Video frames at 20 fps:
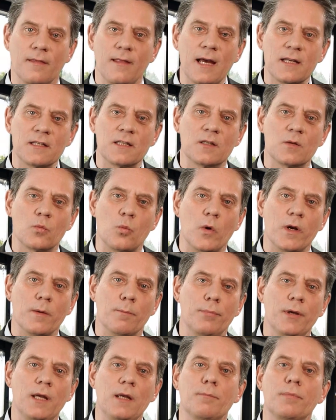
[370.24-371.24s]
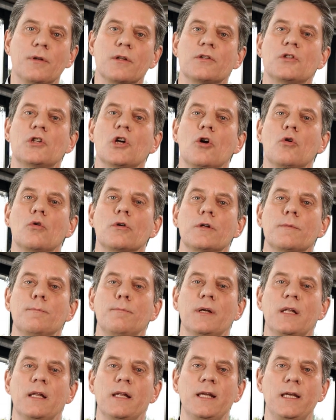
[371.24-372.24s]
That's when people don't
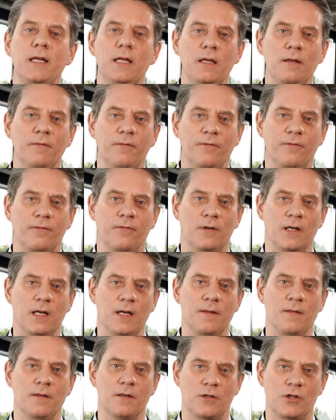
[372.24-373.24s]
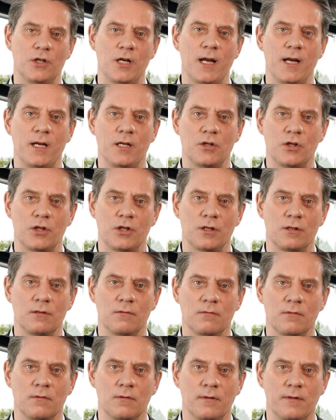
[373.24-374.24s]
believe in the change.
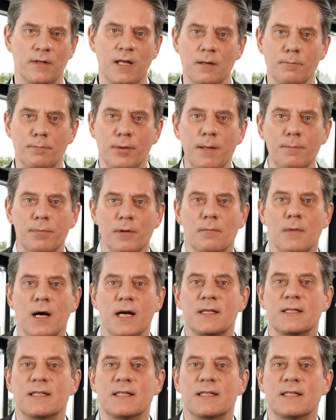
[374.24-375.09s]
Then people might